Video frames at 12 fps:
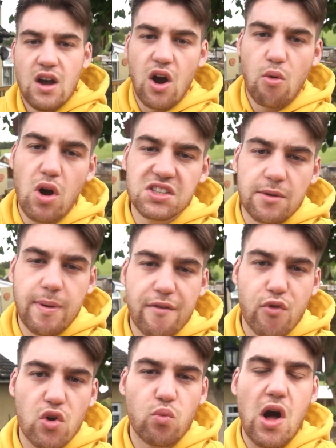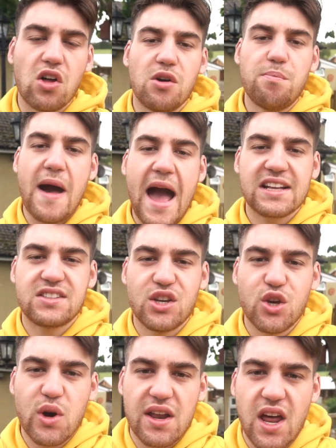Right, what's up everyone? Welcome back
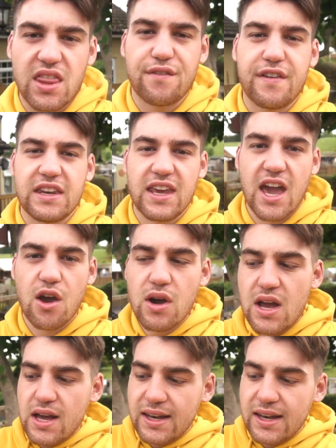to another video.